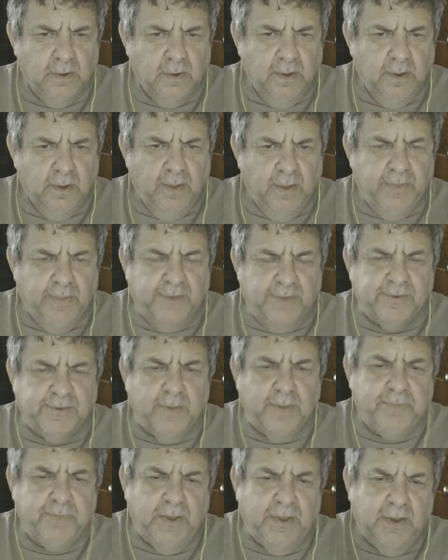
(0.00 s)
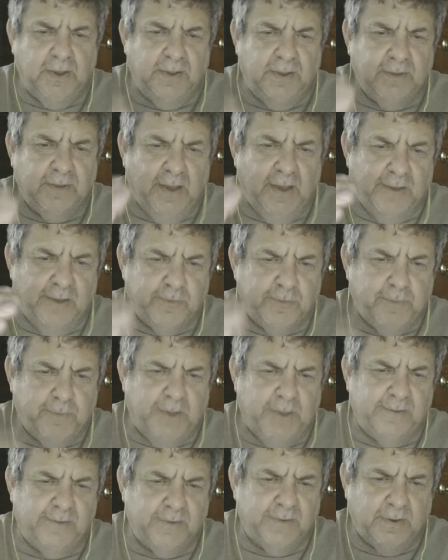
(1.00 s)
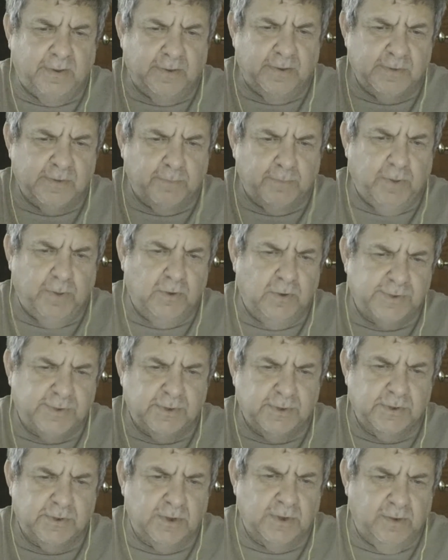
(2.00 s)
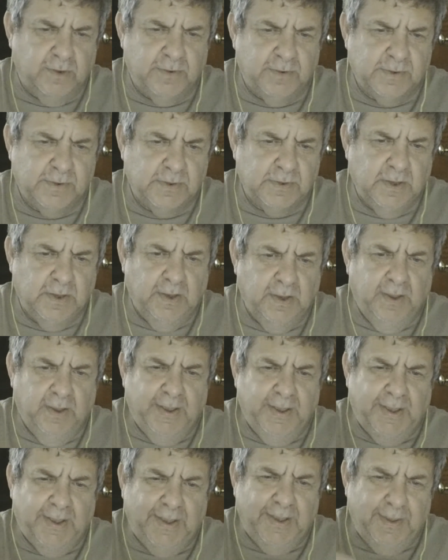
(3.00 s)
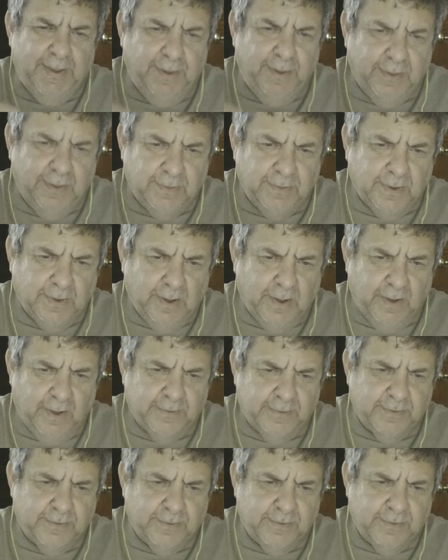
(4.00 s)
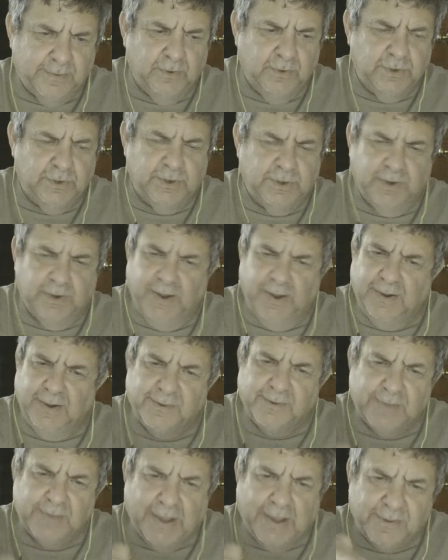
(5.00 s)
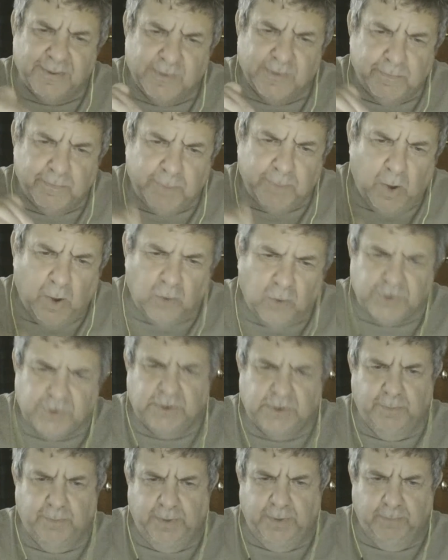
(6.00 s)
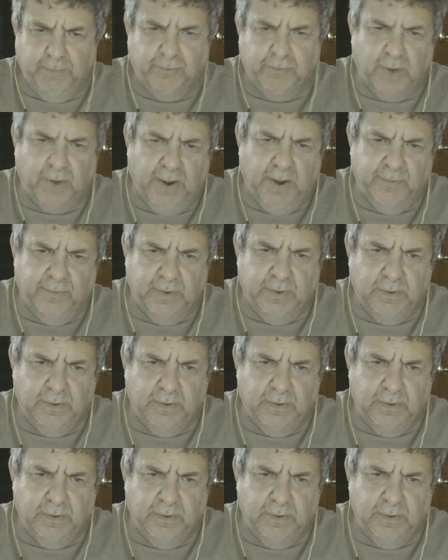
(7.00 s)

That's something as basic as the Postal Service in the Constitution. It is not supposed to be private.